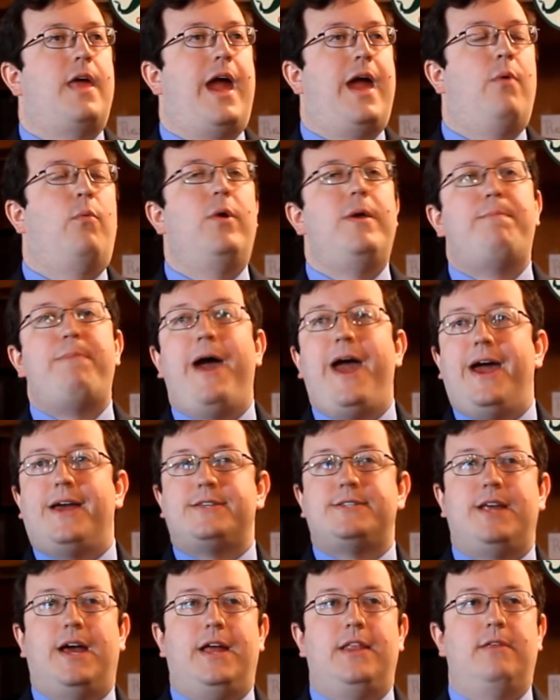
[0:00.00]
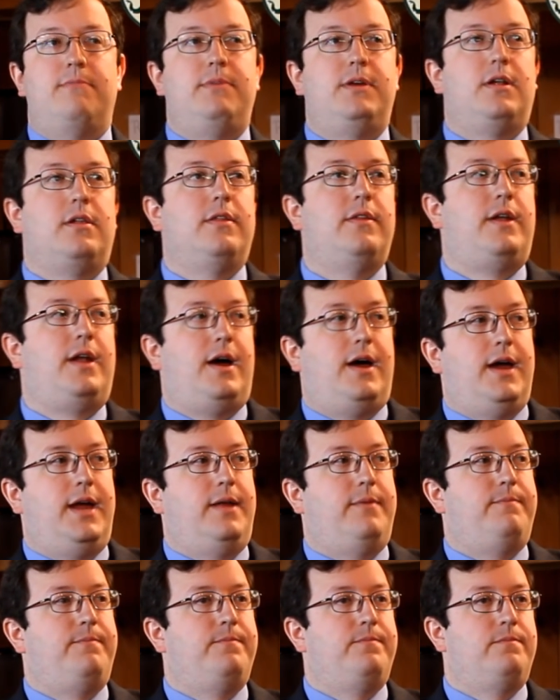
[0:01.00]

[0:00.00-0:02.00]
And we passed that in the middle of the night.